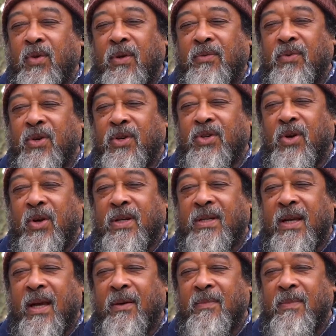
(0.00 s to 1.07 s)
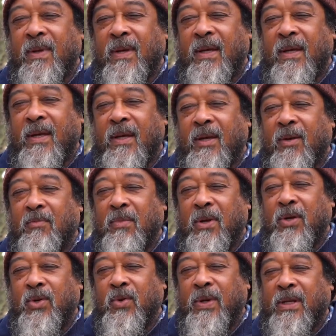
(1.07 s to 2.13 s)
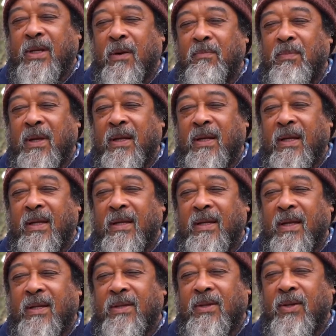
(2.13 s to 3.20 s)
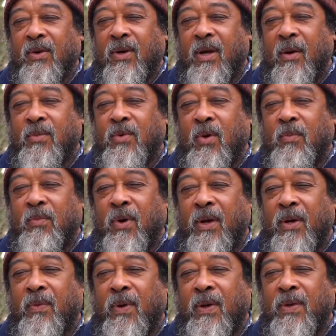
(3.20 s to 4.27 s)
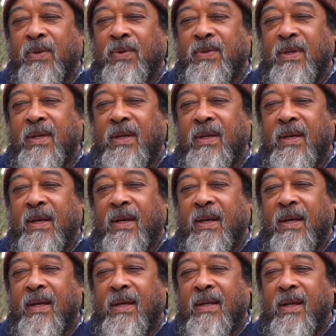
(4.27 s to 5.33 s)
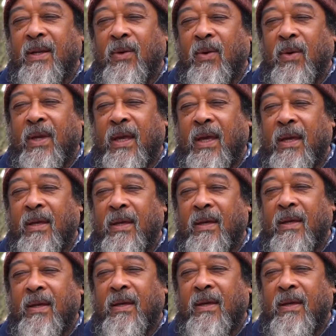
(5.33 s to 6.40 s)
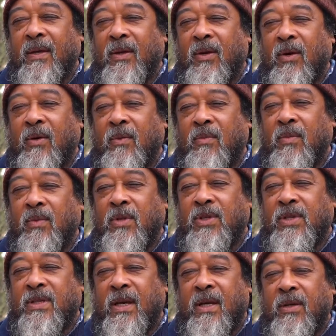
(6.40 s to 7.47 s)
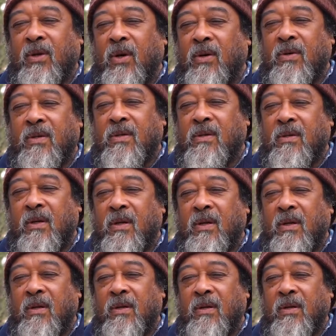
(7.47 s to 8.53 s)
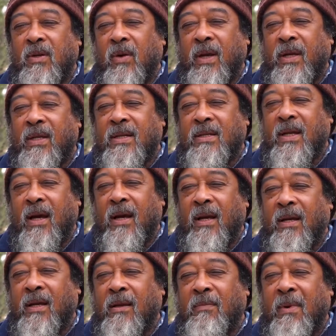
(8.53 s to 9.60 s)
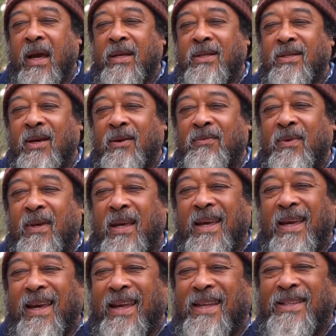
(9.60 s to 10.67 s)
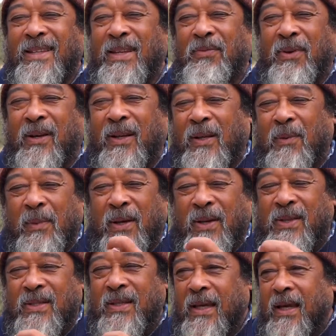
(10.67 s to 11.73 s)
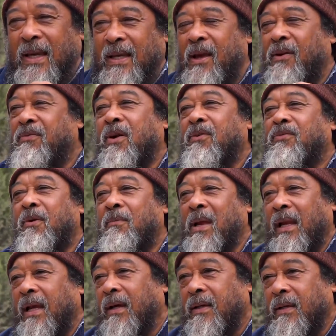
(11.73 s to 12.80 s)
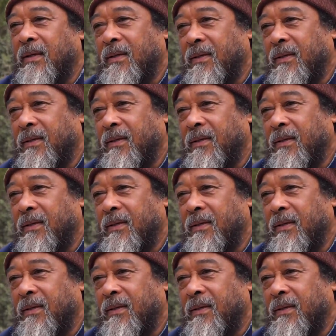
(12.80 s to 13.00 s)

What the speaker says: do it for a short time, but do it completely, that you come to a point where you see that, okay, you know, would you say don't get entangled in the mind stuff. It's difficult because they are very familiar.